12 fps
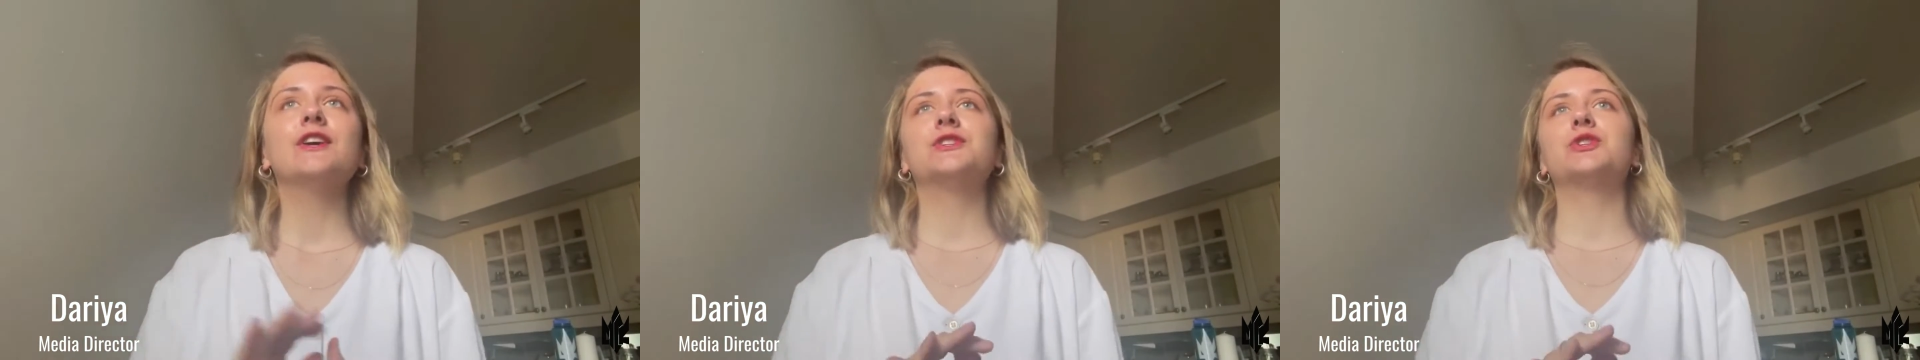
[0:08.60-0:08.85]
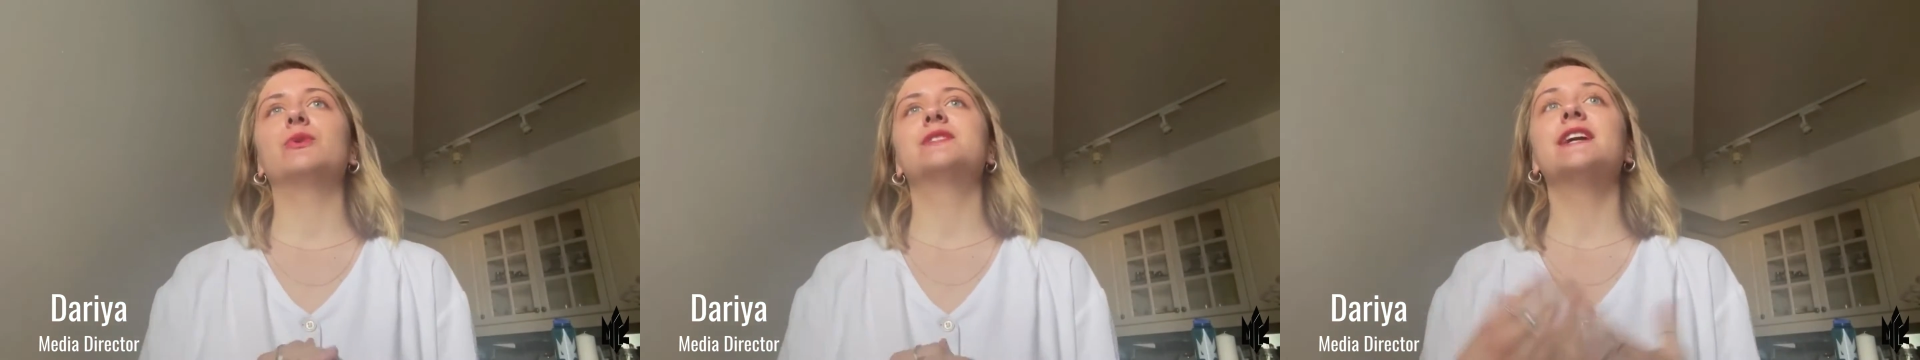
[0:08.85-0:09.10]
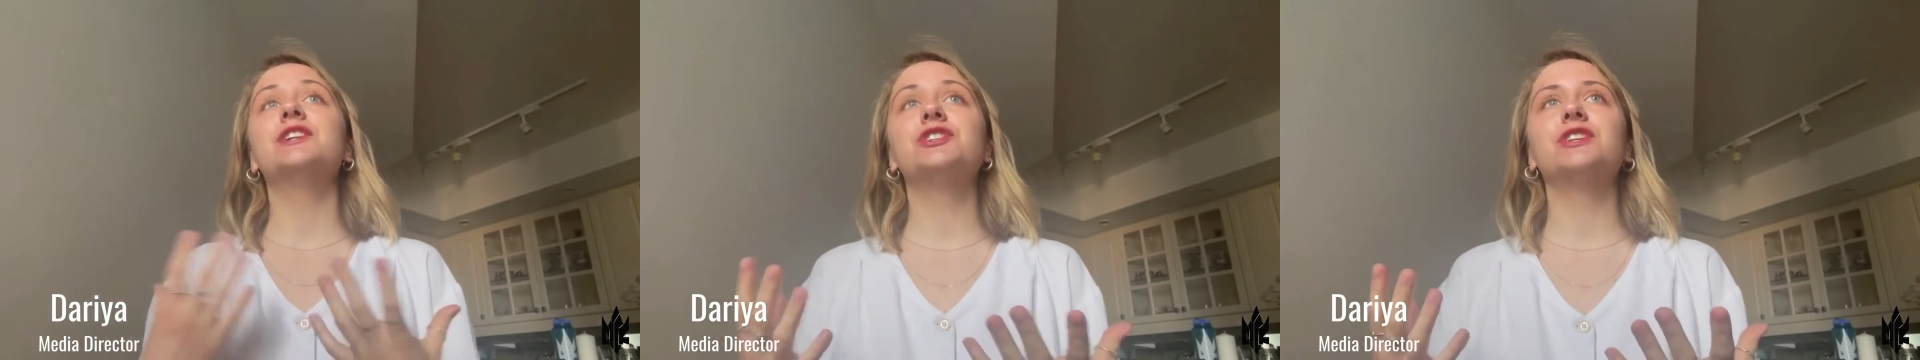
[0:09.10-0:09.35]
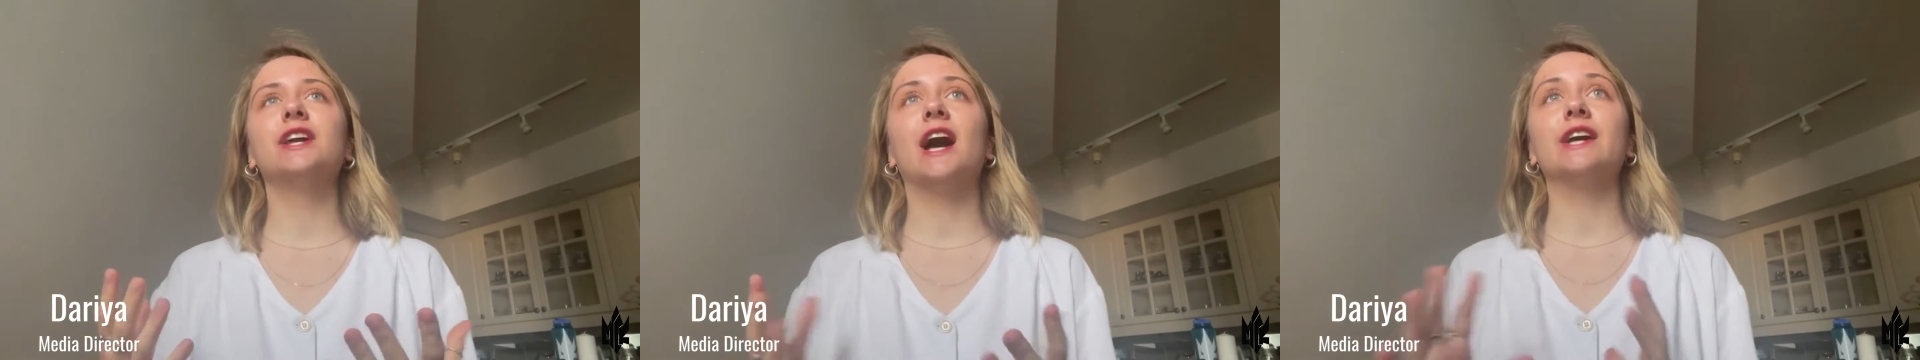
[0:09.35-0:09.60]
So
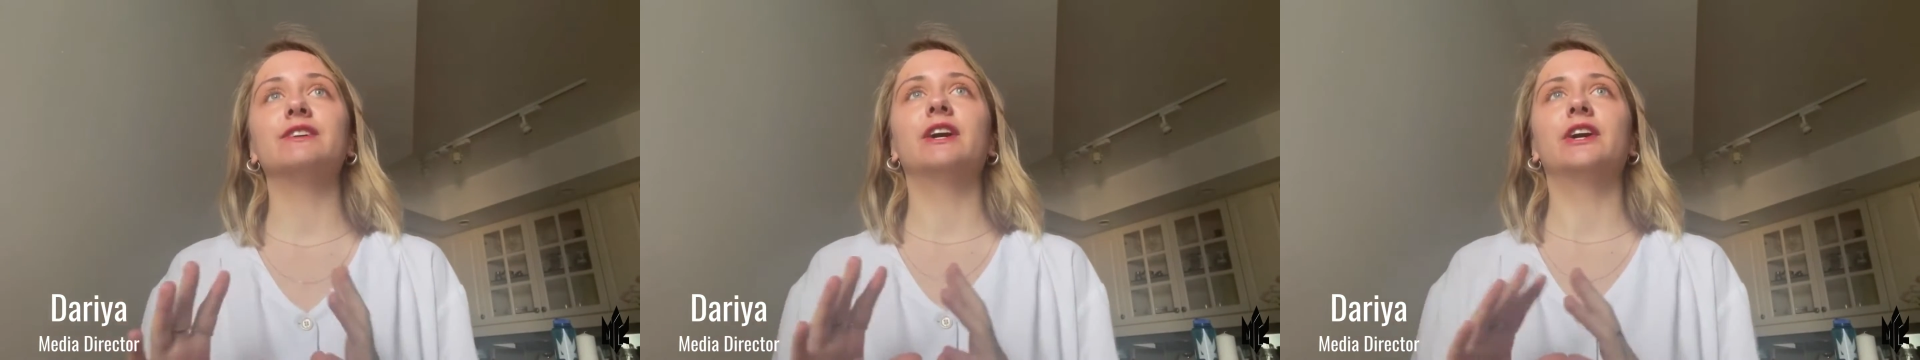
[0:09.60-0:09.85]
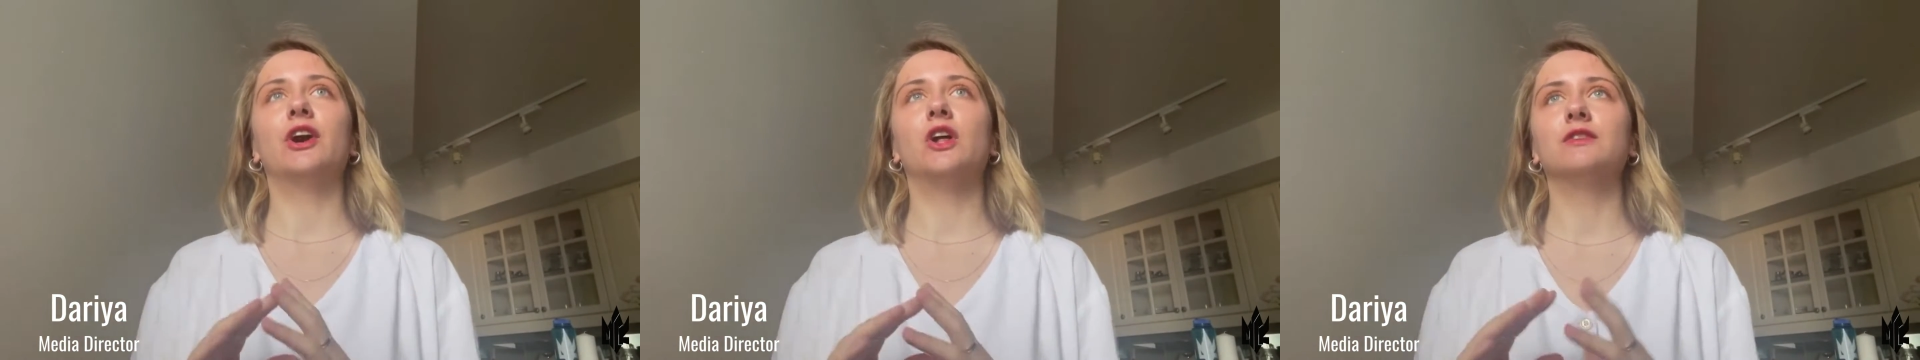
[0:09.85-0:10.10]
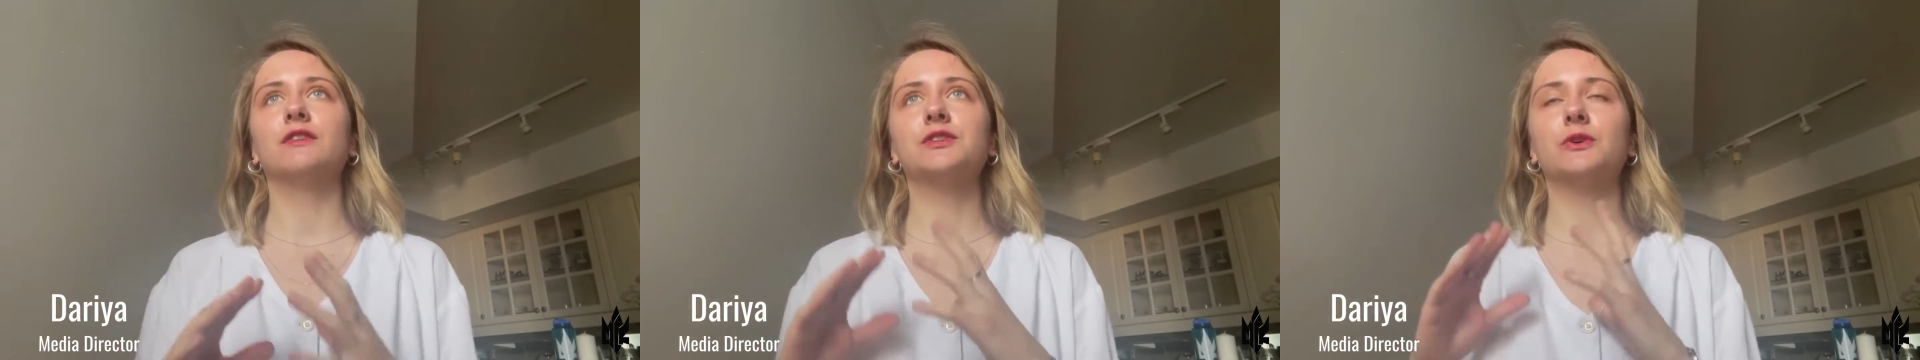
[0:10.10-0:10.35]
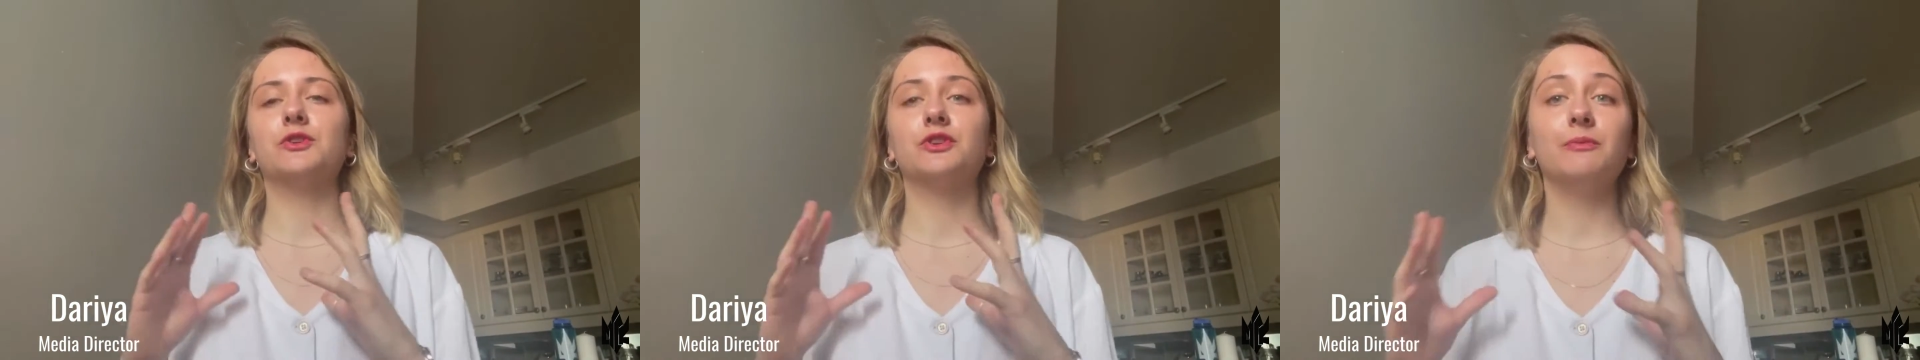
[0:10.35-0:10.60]
essentially, I run all of our
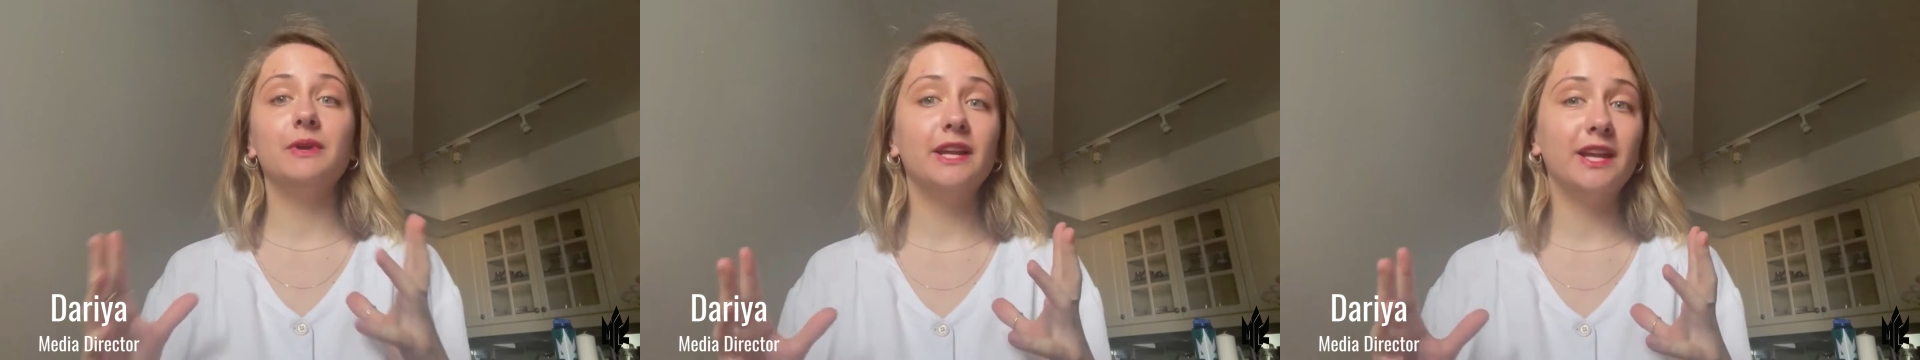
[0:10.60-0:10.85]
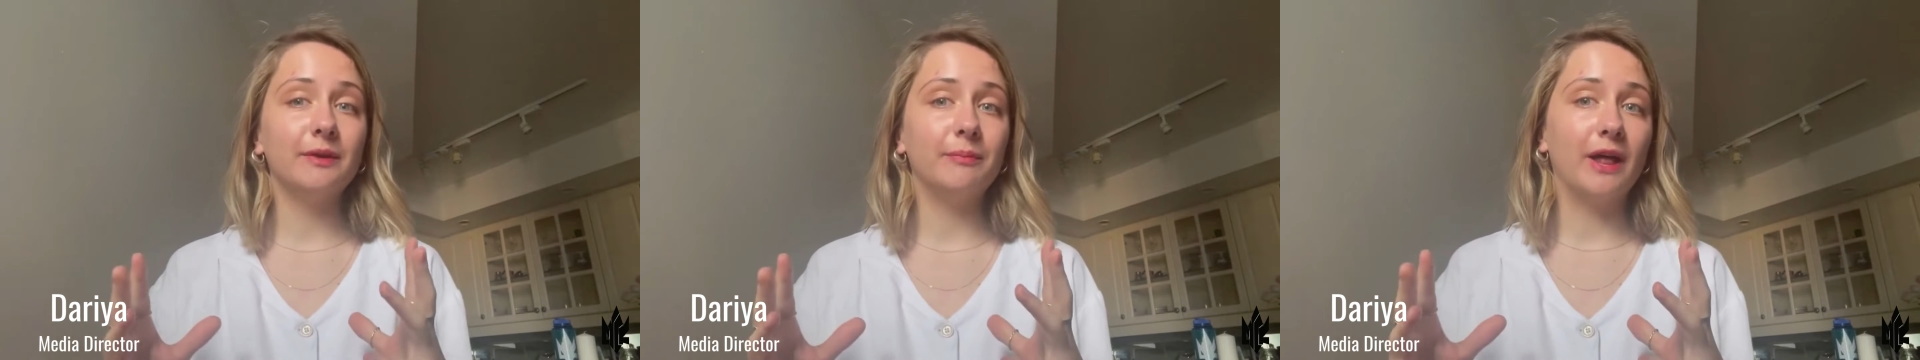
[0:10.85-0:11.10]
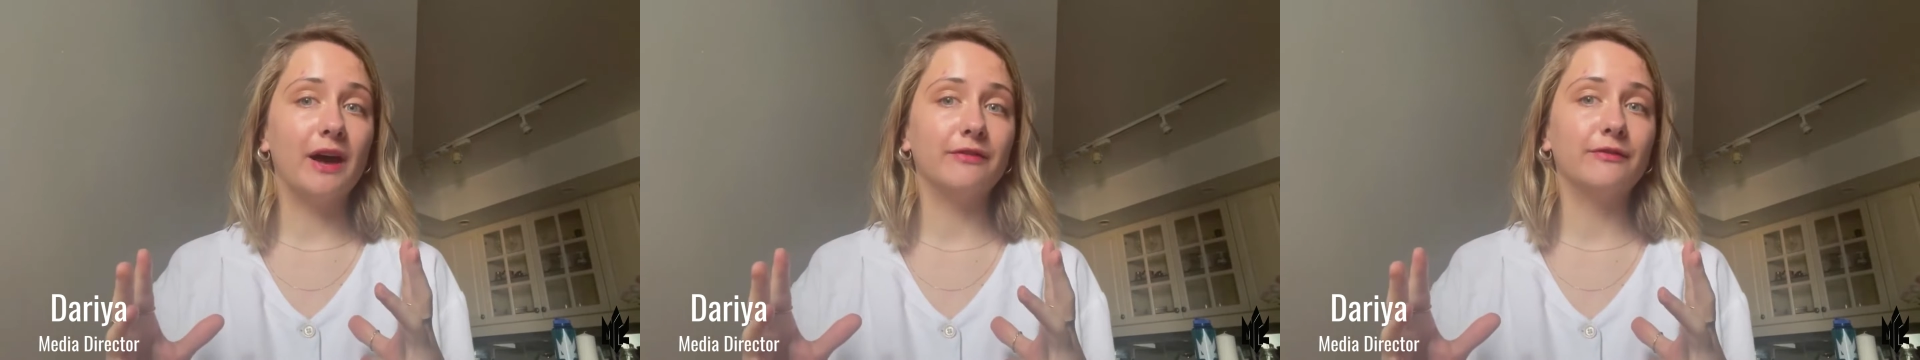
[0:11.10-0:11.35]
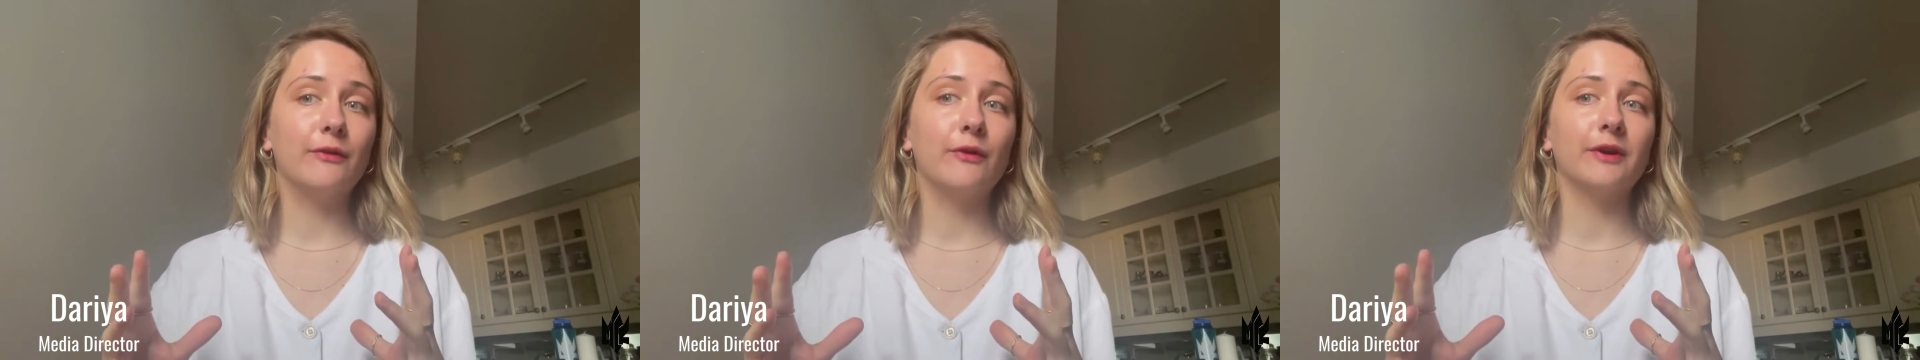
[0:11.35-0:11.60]
social media
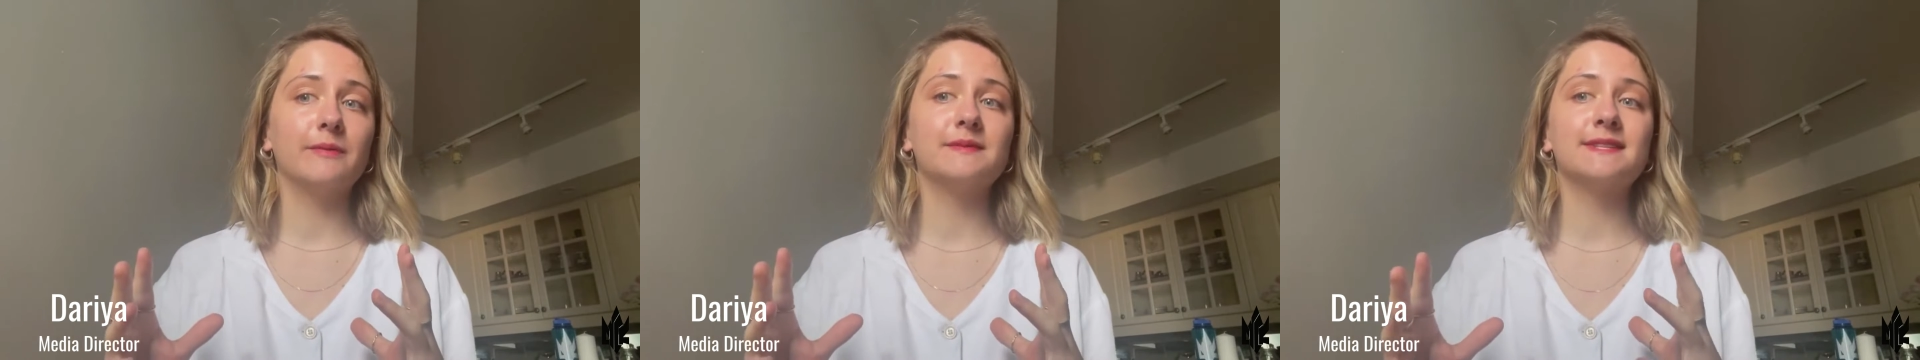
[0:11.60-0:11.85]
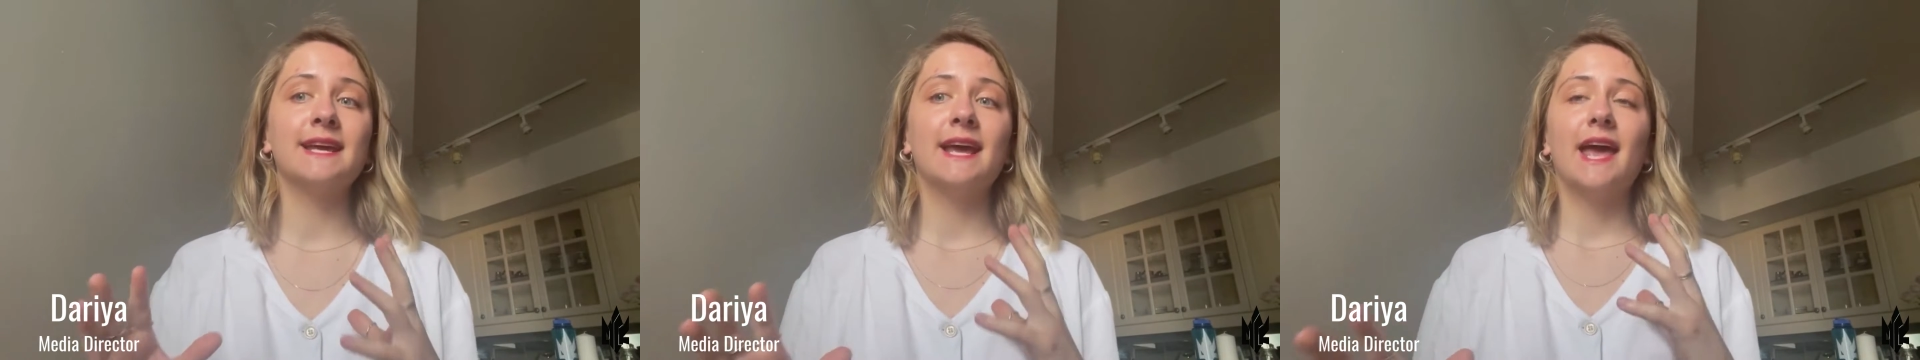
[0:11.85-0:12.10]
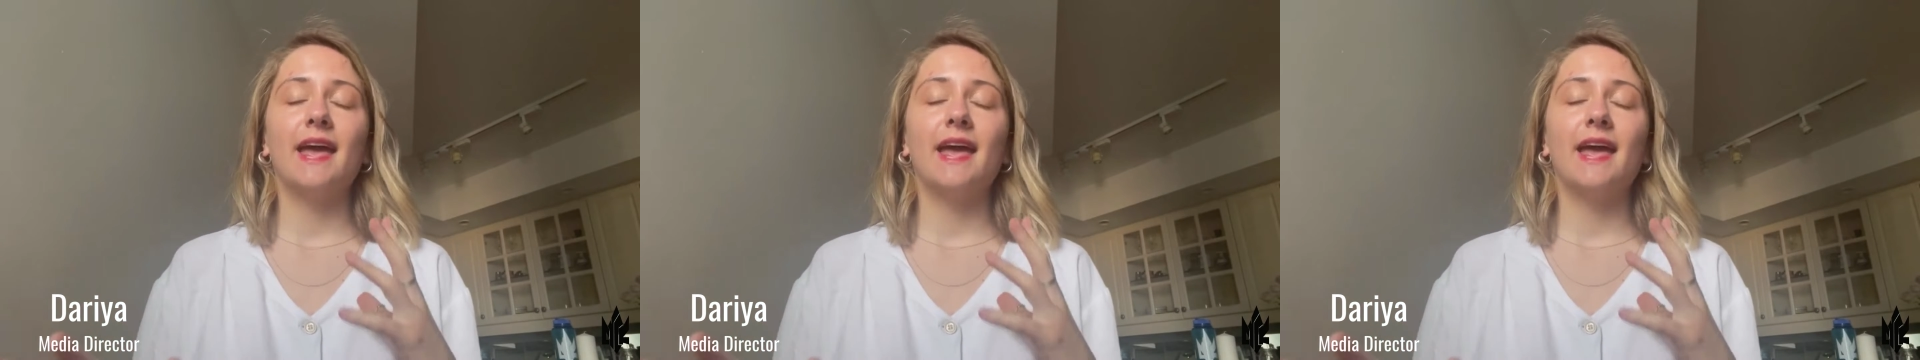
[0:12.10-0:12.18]
platforms,